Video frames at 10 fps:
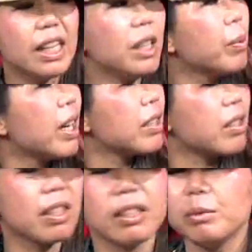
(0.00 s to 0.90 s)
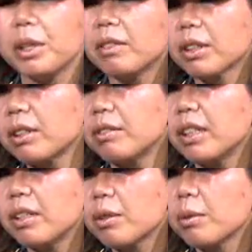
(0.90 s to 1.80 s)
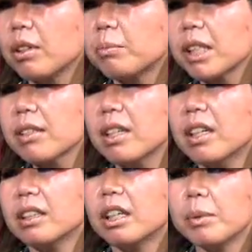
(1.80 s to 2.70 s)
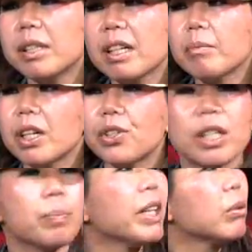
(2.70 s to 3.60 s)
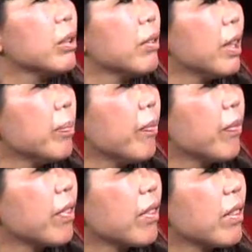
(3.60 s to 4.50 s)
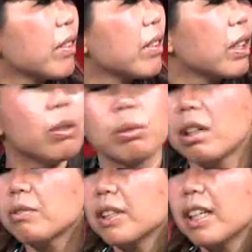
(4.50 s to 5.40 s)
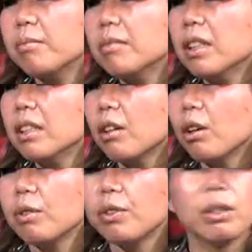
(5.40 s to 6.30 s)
lady wise is we have a career and so on, because there'll be some that actually expect you to give up a whole lot for them, or if